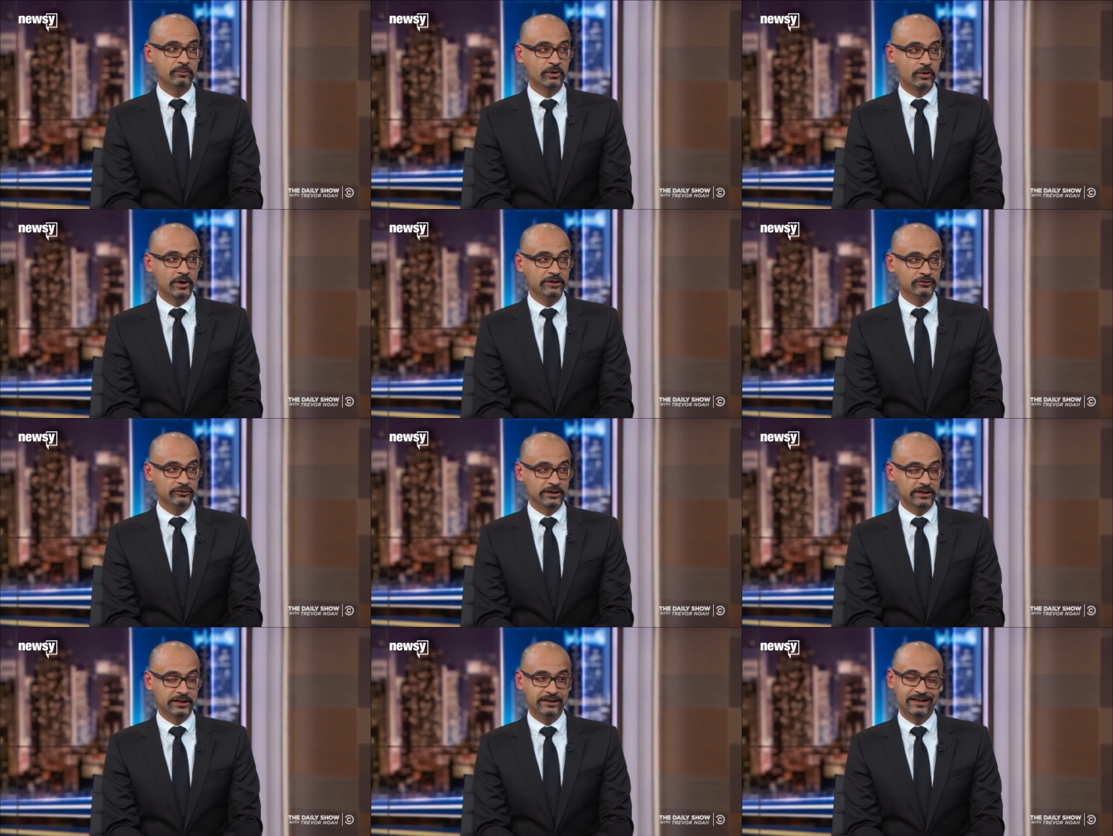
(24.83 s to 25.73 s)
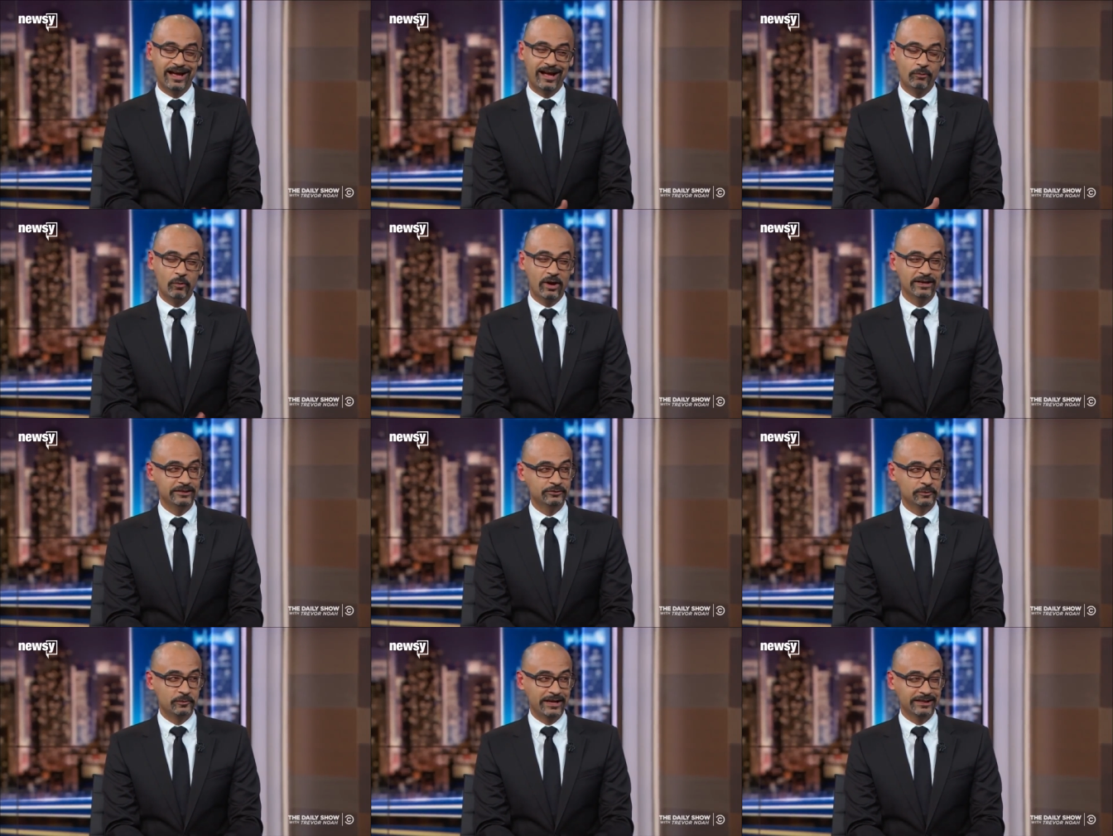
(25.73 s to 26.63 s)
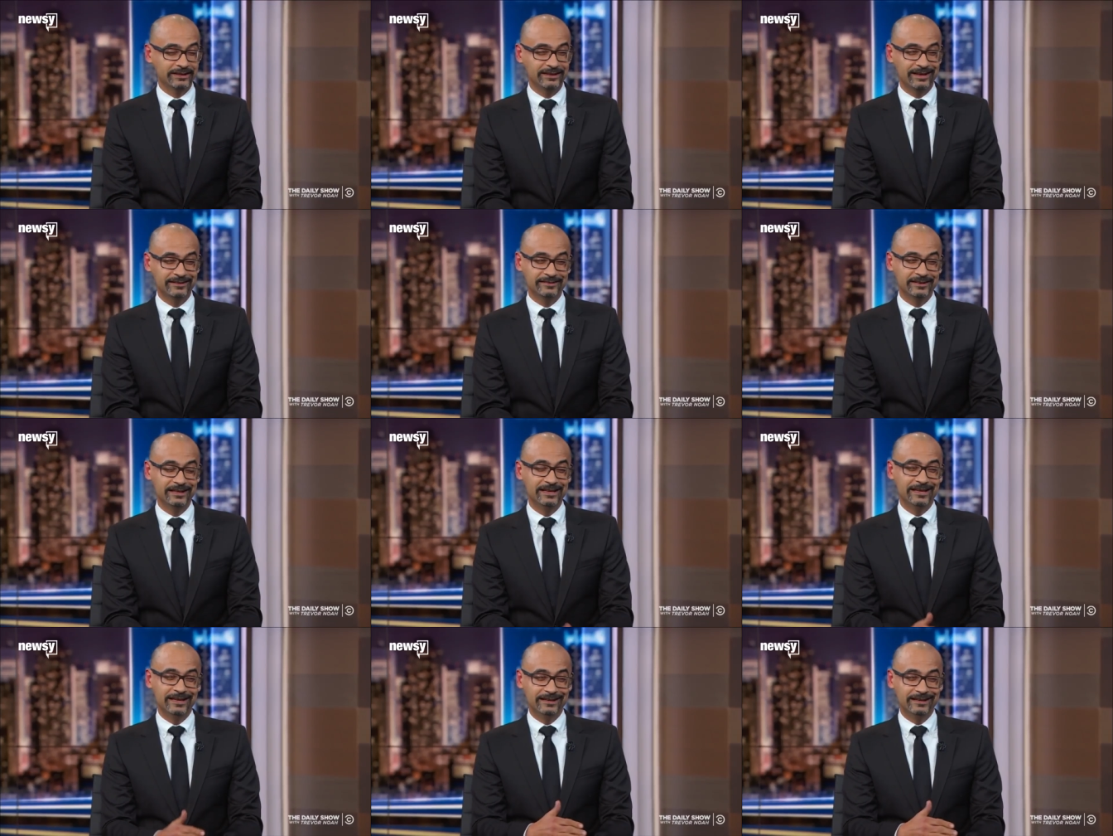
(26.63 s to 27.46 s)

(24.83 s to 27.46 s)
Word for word: immigration and not wanting to recognize it